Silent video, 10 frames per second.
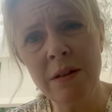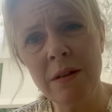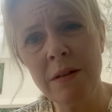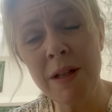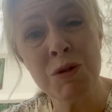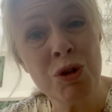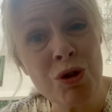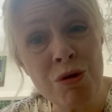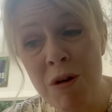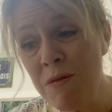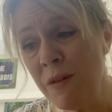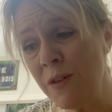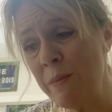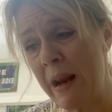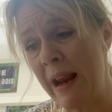Thou
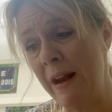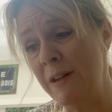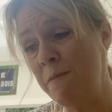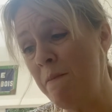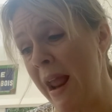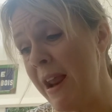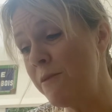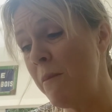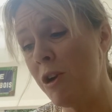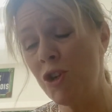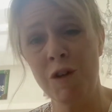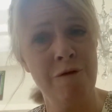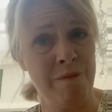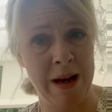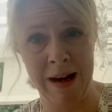strokest me and made much
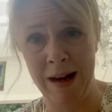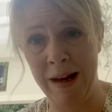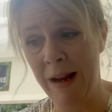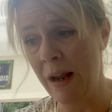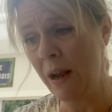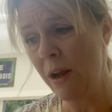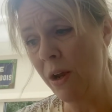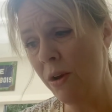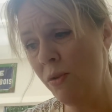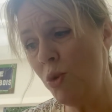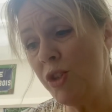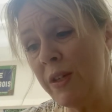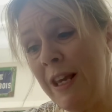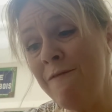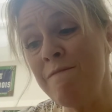of me,
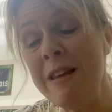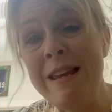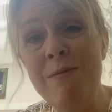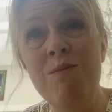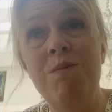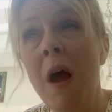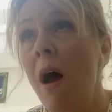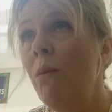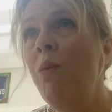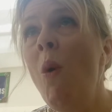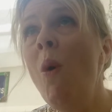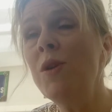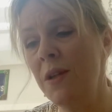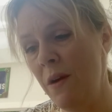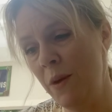wouldst give me
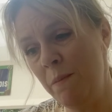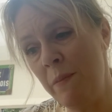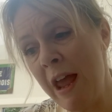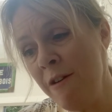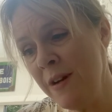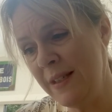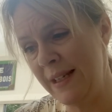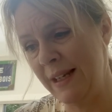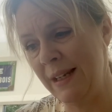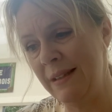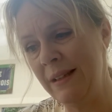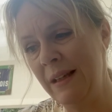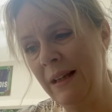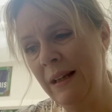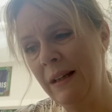water with berries in it,
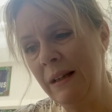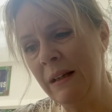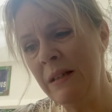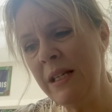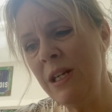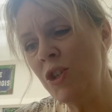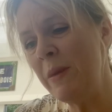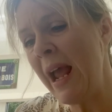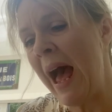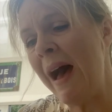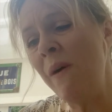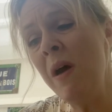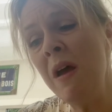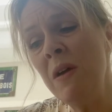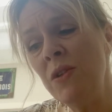and teach me
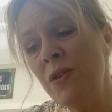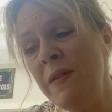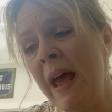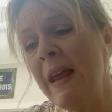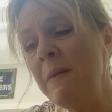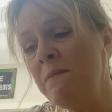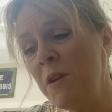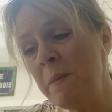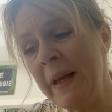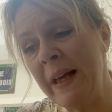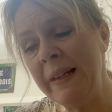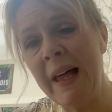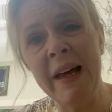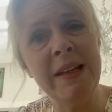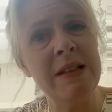how to name the bigger
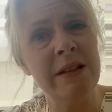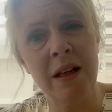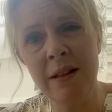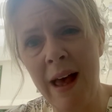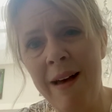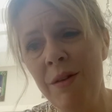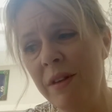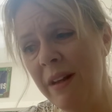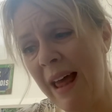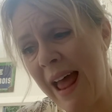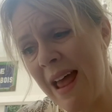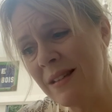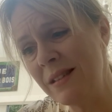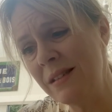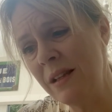light and how the
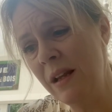less,